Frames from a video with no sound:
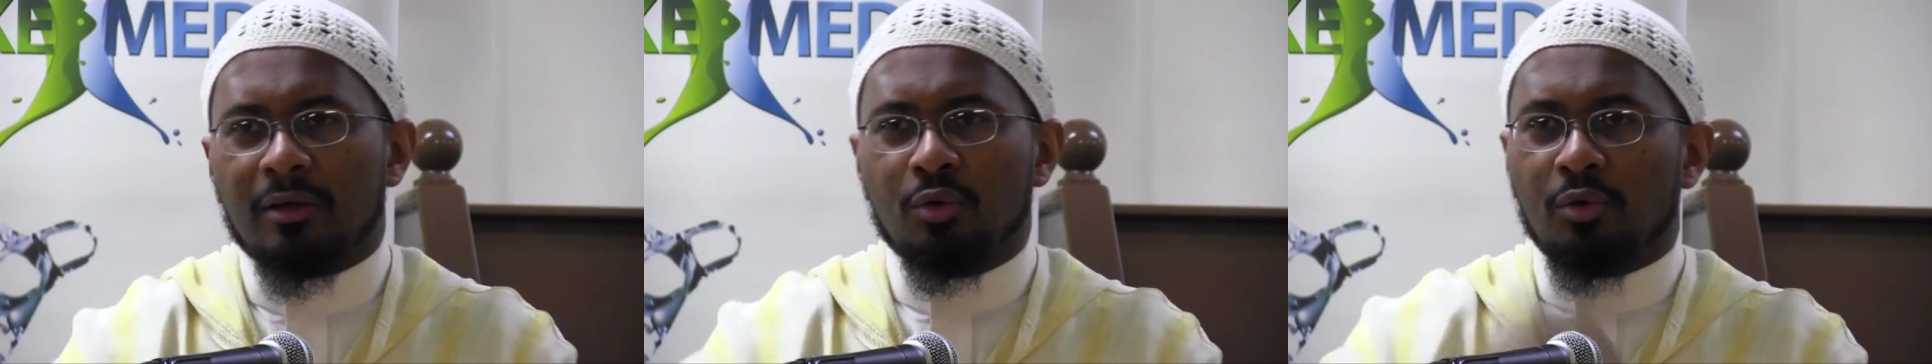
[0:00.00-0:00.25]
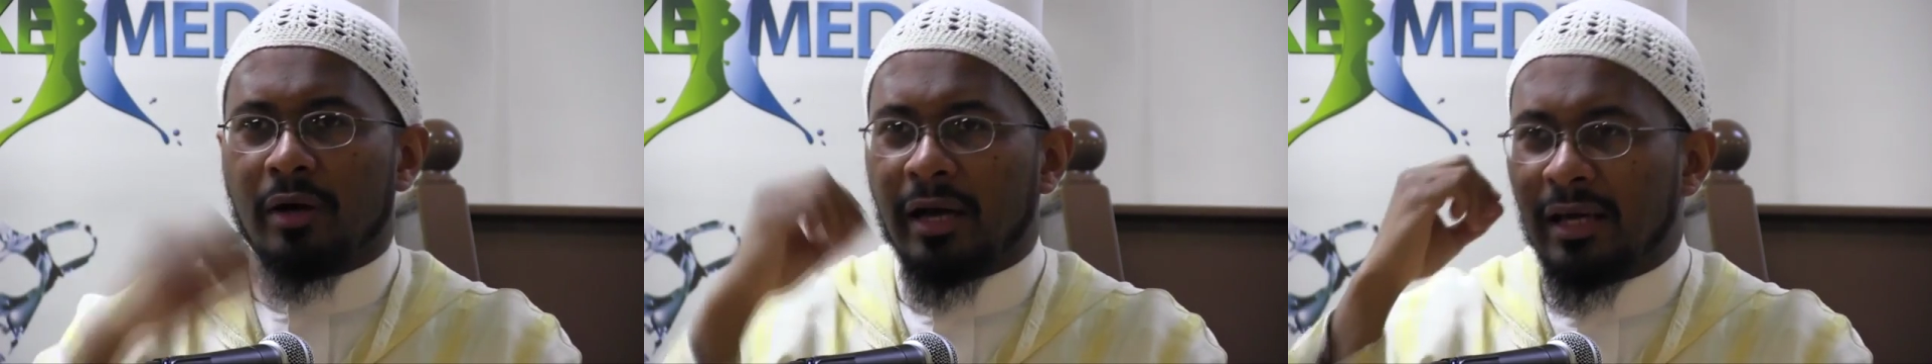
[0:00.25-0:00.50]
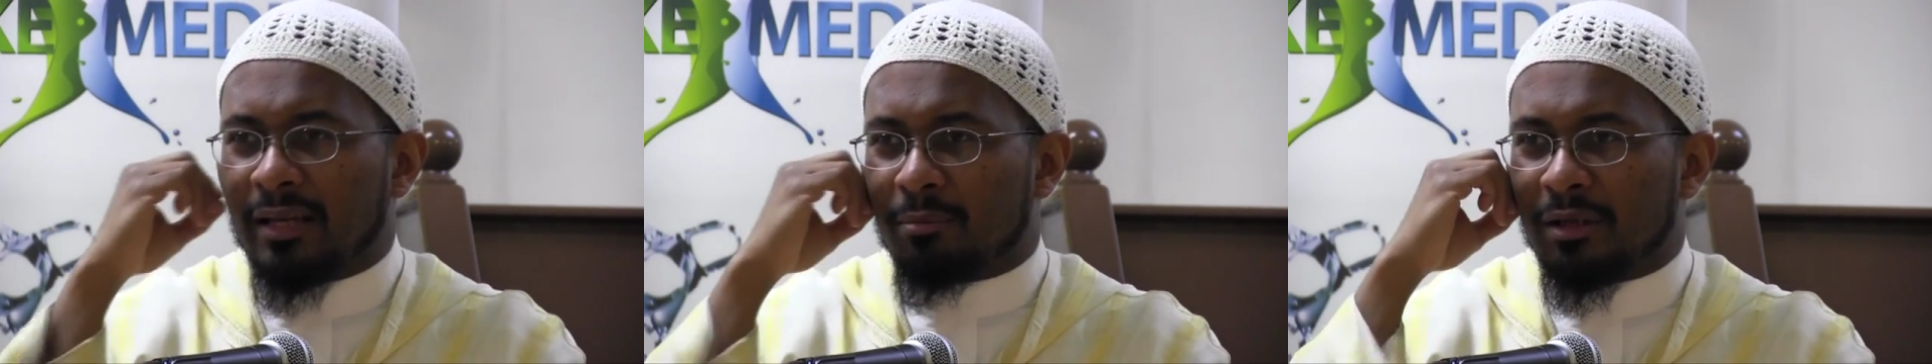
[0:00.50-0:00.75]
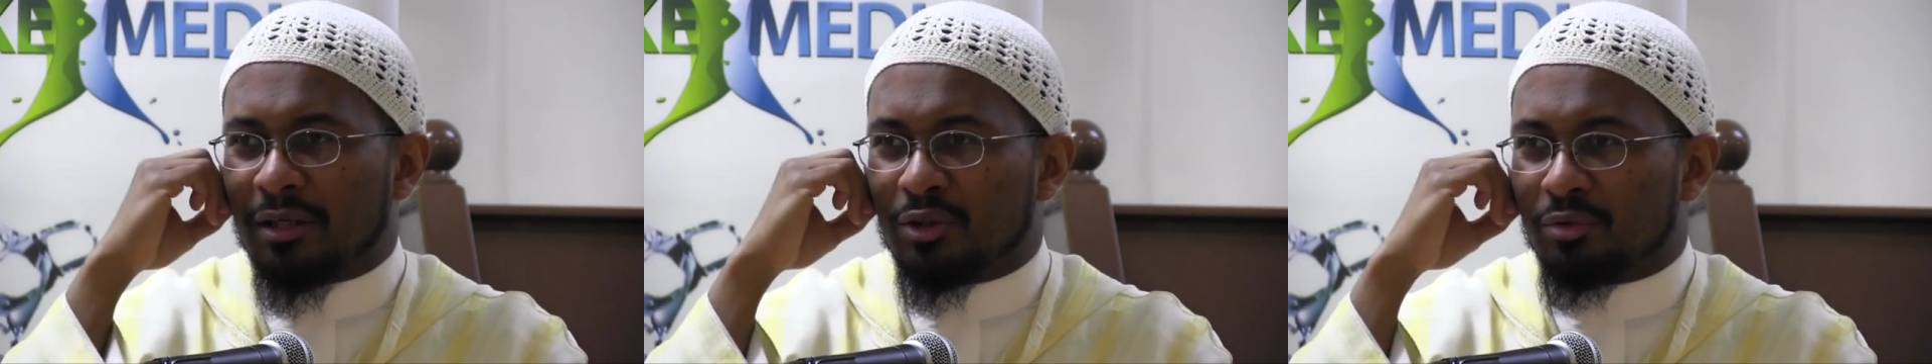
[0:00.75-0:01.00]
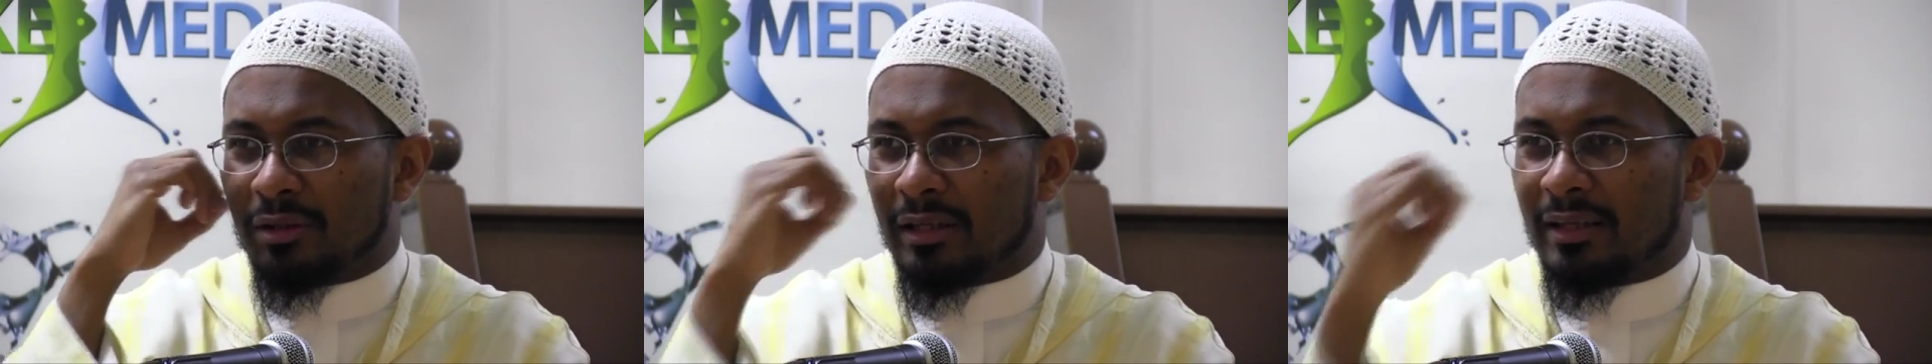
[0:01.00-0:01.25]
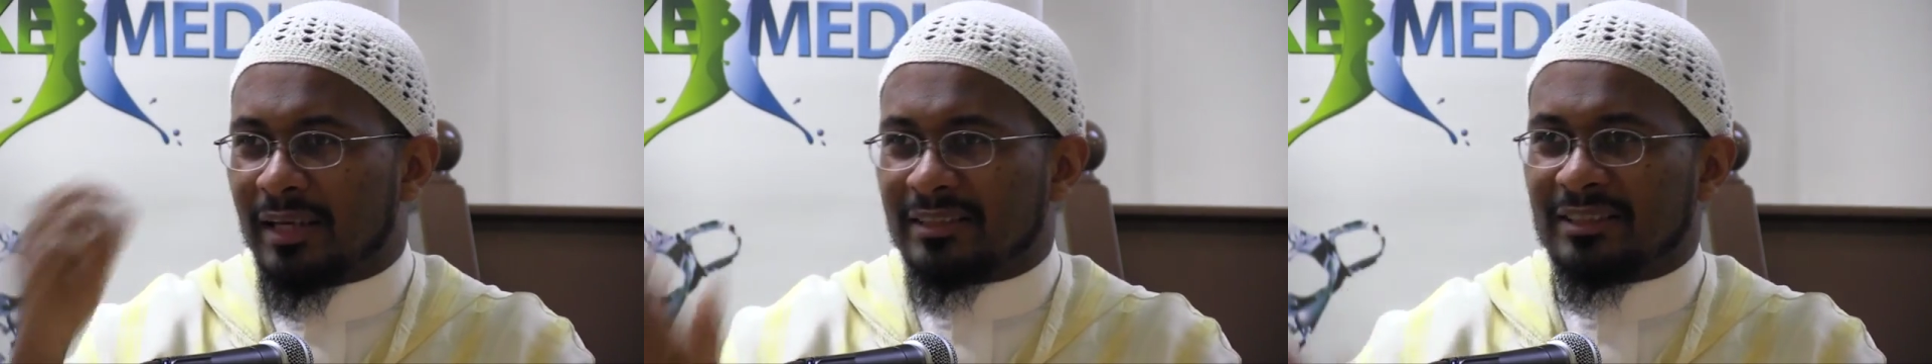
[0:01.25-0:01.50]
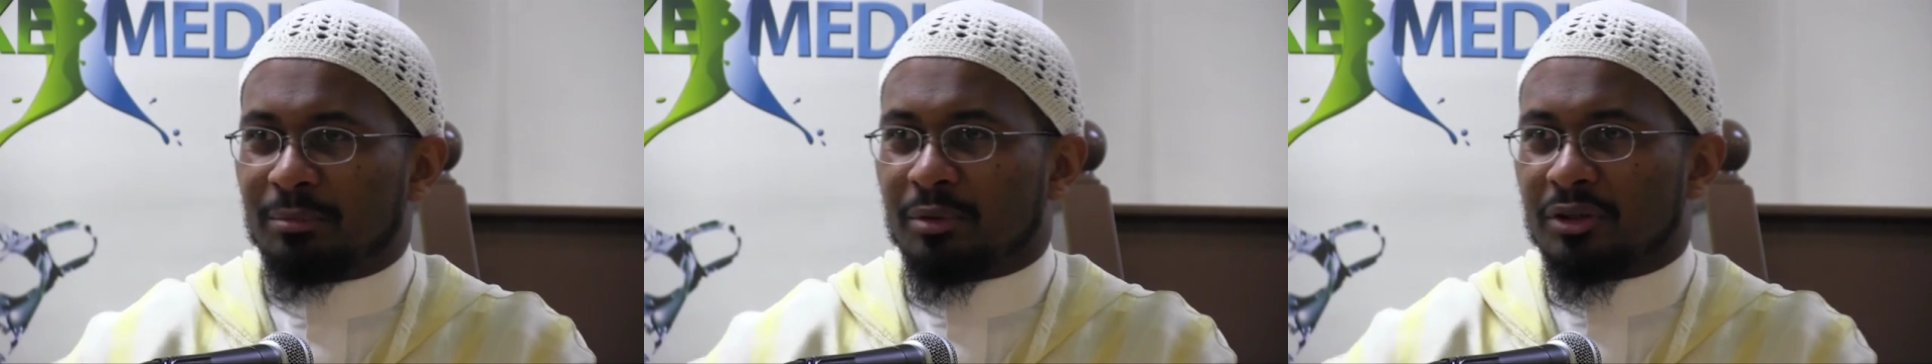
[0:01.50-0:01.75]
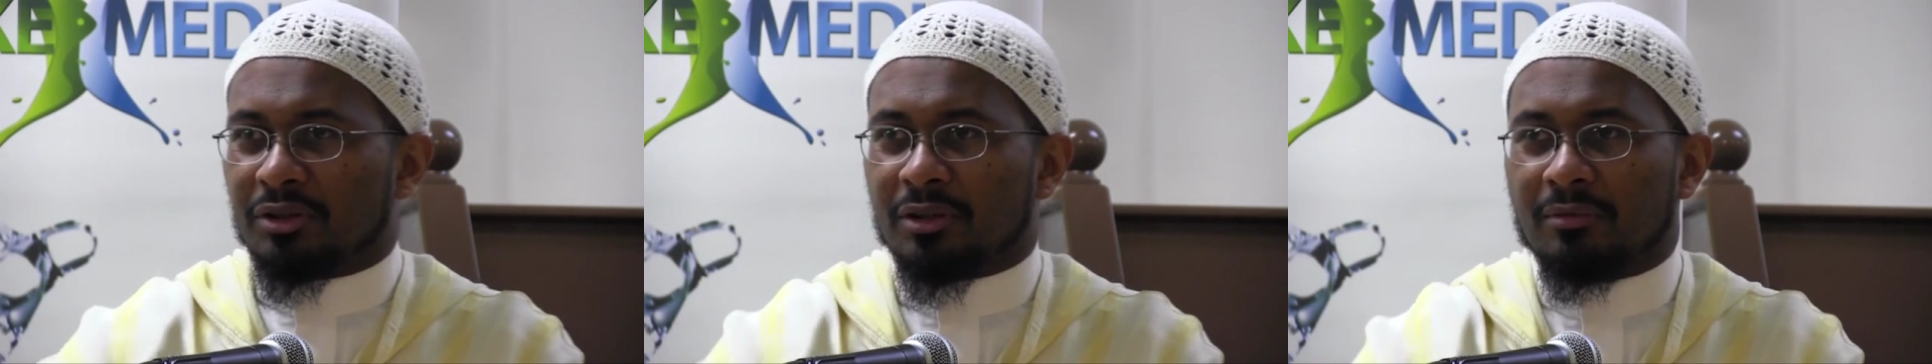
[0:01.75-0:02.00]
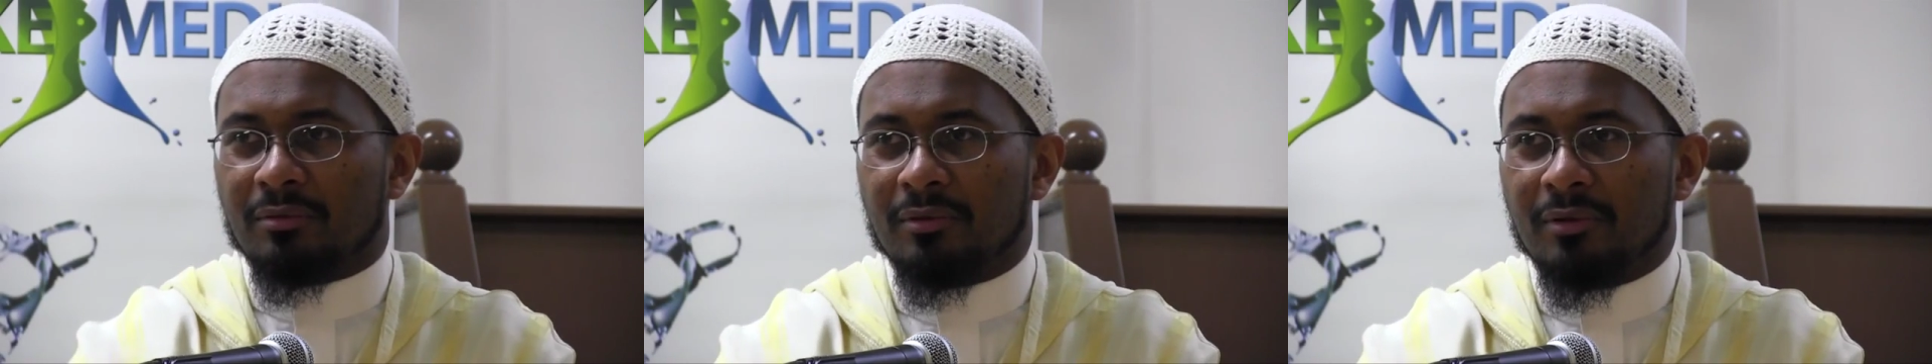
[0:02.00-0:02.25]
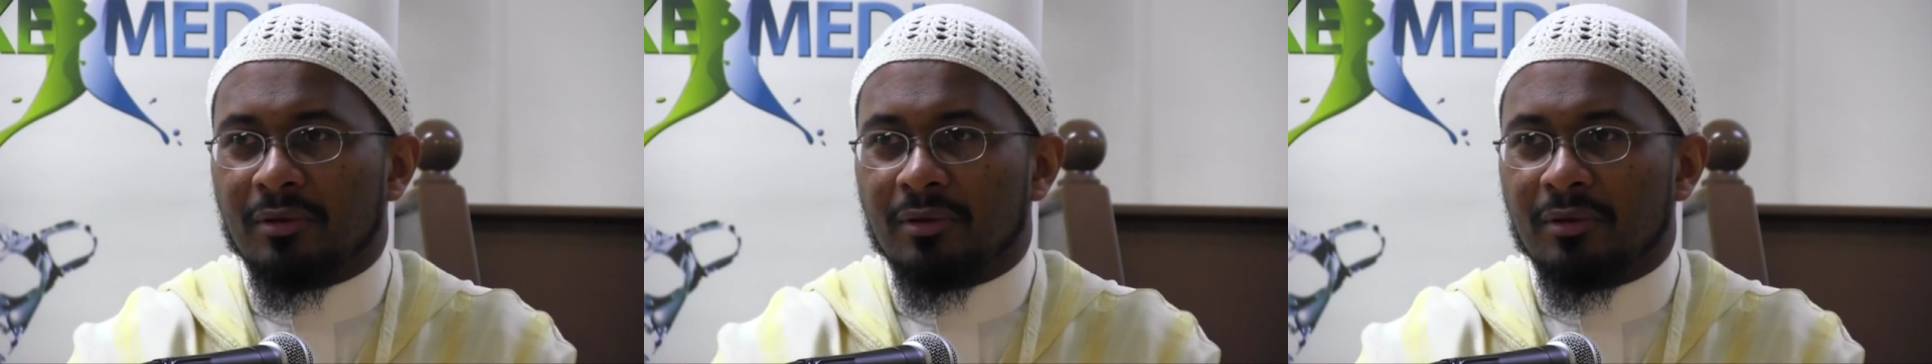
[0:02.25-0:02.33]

You hate him. He's really nasty person.